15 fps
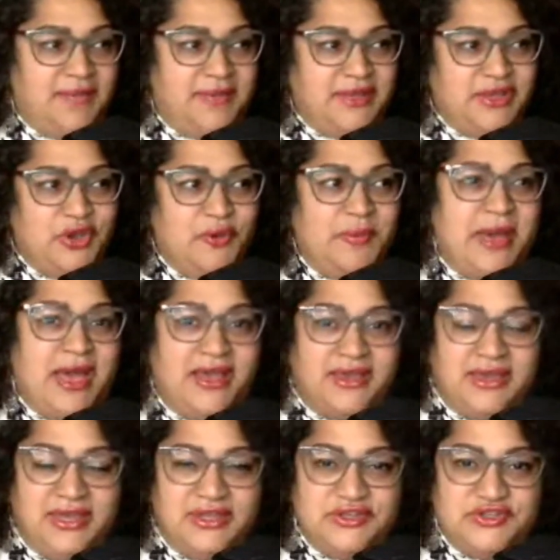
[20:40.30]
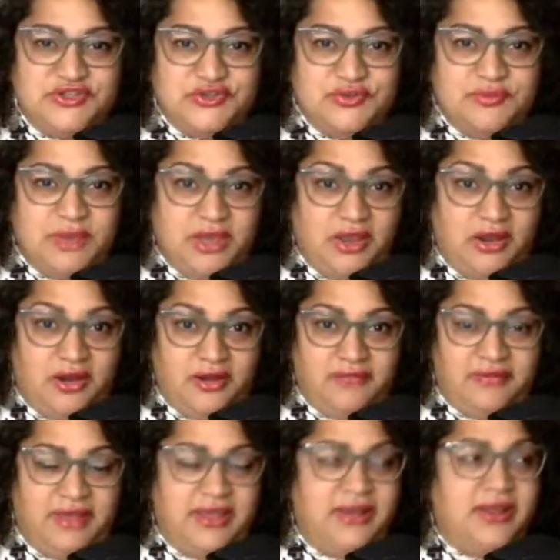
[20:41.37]
go back into my heart,
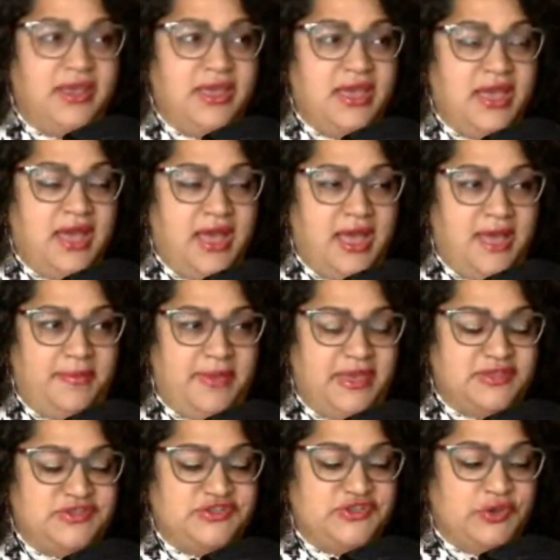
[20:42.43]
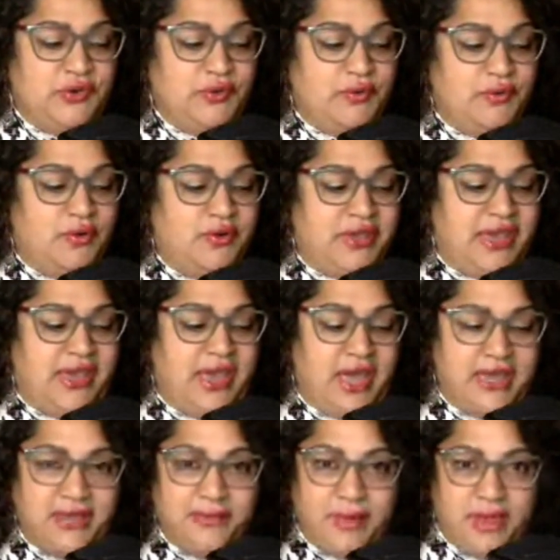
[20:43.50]
right? And so, okay,
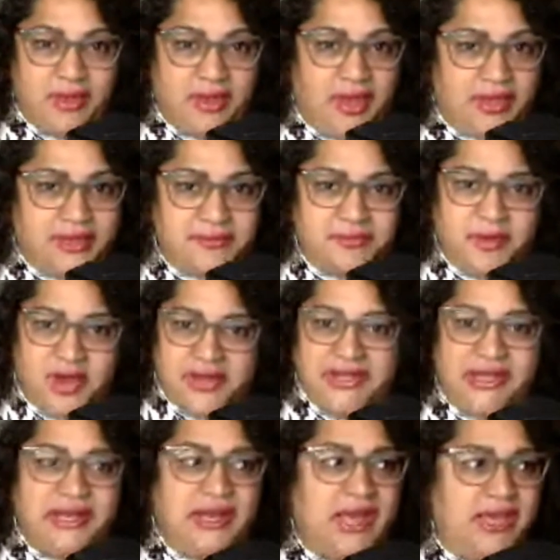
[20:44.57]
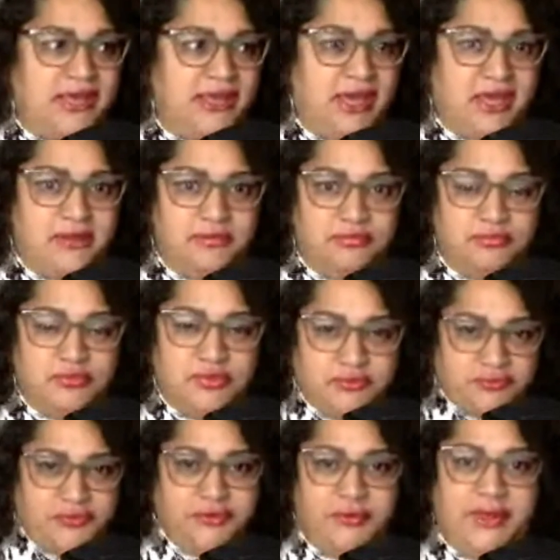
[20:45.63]
I embody it, I move
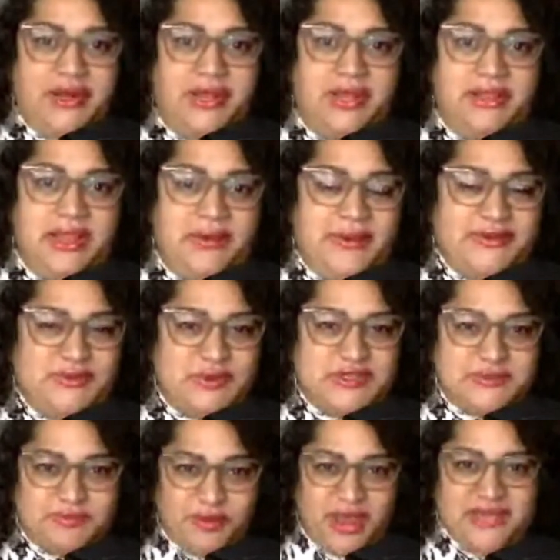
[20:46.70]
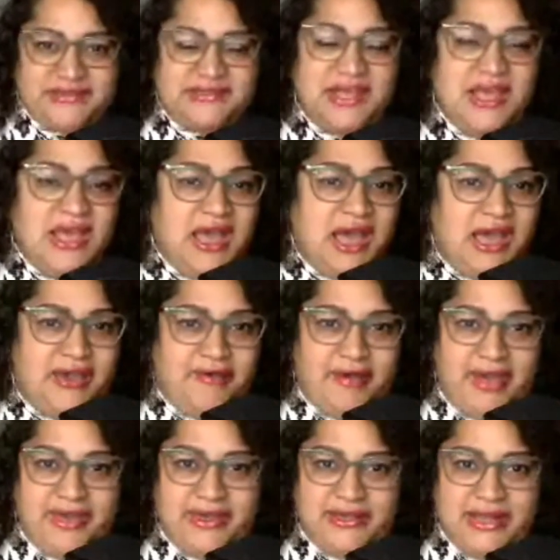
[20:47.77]
through it, I allow it to express,
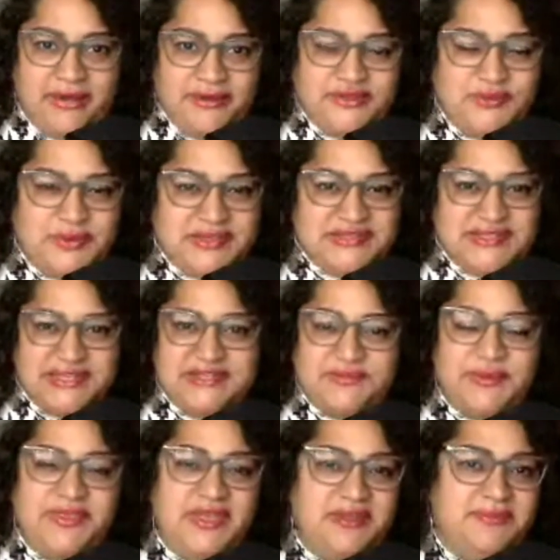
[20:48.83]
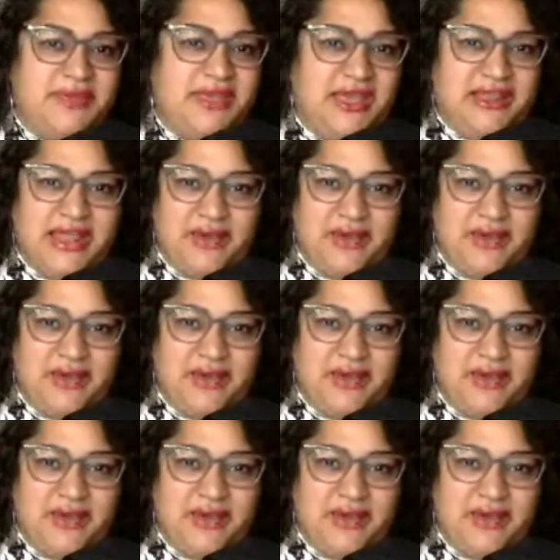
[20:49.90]
I allow it to exist within me, I